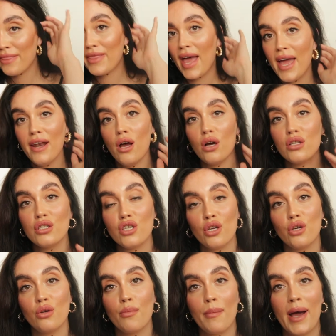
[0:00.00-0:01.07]
Then
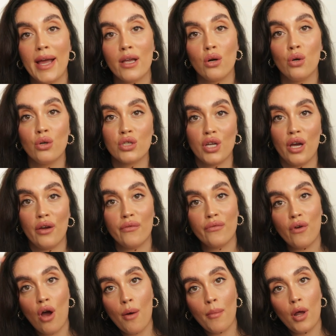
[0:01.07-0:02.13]
onto my order
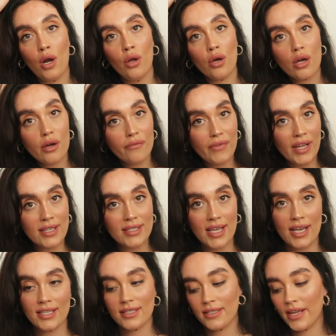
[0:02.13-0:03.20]
from Look
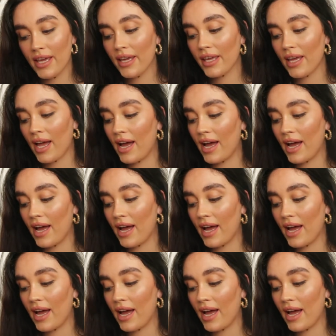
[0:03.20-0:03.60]
Fantastic.